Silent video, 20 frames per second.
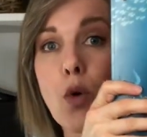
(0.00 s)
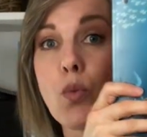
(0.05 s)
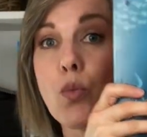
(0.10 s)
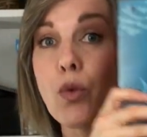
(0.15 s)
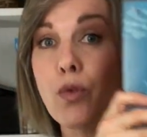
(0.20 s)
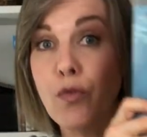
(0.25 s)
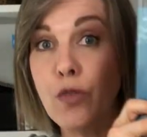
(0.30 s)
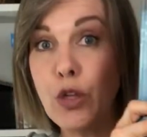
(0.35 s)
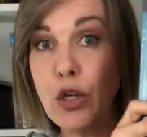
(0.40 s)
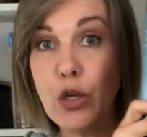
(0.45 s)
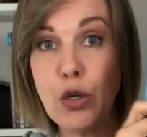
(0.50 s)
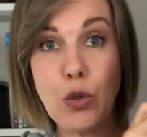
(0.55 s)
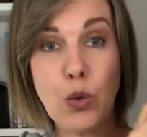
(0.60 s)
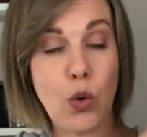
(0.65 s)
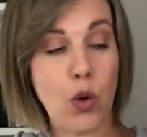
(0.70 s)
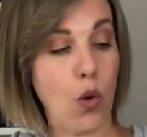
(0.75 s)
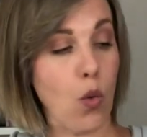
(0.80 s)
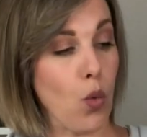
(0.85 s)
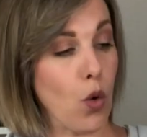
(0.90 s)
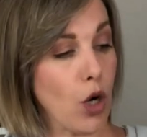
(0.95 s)

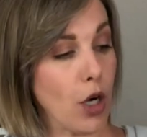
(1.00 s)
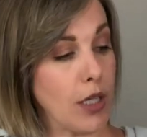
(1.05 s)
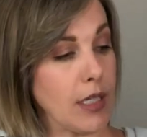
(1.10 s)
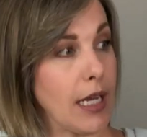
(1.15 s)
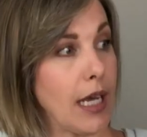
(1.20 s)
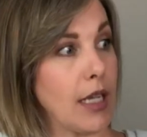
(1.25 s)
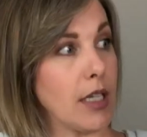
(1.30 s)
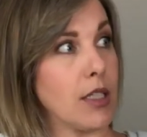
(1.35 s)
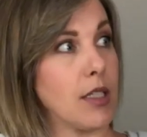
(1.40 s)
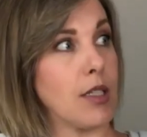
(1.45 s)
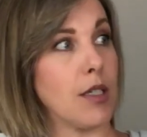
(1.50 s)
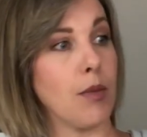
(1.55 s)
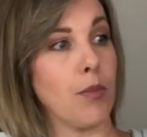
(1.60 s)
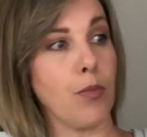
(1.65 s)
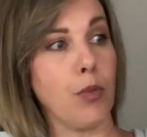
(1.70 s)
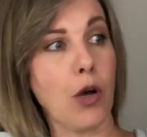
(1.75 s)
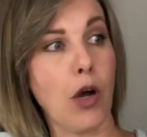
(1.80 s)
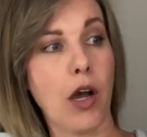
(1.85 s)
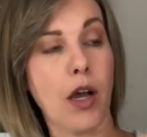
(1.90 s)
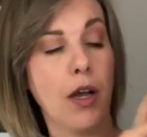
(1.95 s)
Review Work
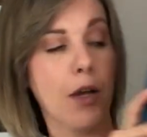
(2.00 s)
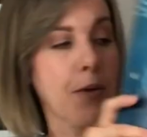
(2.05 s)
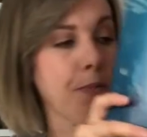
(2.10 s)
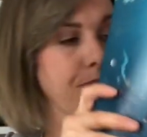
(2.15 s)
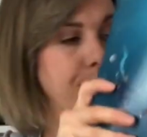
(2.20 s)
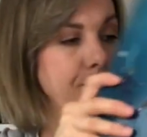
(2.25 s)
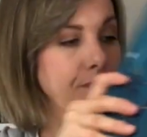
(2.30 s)
Textbook.